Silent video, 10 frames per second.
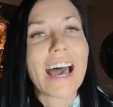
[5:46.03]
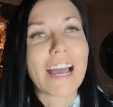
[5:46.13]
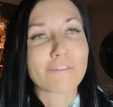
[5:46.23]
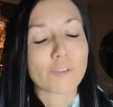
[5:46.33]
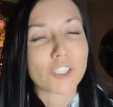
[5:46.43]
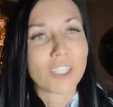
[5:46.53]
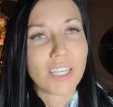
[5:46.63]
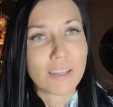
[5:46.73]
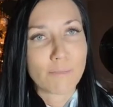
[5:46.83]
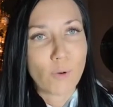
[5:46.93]

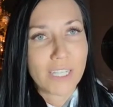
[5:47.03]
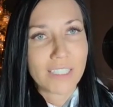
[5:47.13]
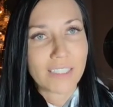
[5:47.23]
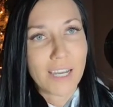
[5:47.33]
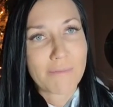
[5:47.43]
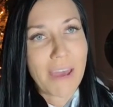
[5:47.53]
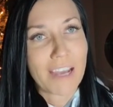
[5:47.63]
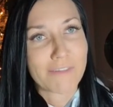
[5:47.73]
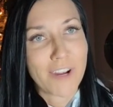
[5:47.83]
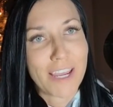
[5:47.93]
Unfortunately, the boy didn't come
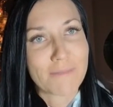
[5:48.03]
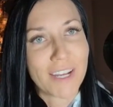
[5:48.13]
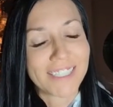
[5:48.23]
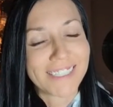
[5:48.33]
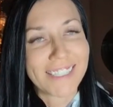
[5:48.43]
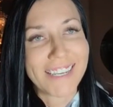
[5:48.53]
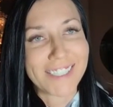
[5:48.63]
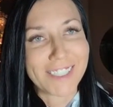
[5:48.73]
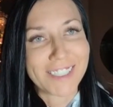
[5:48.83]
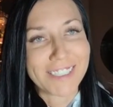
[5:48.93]
back for 8 months.
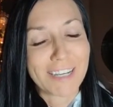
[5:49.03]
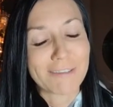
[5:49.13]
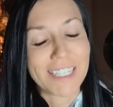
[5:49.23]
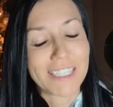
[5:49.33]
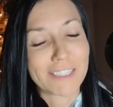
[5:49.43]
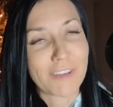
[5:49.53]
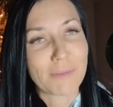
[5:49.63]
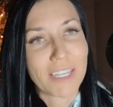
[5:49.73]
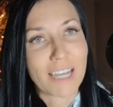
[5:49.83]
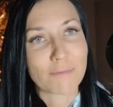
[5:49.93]
It turned out his
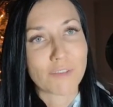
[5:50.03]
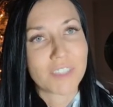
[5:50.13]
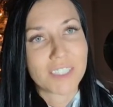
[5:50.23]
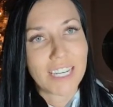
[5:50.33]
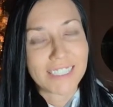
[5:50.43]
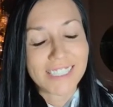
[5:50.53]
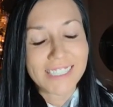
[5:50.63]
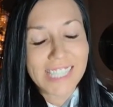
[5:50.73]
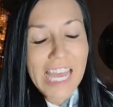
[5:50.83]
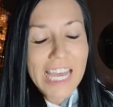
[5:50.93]
family had moved to
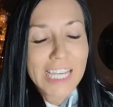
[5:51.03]
Texas.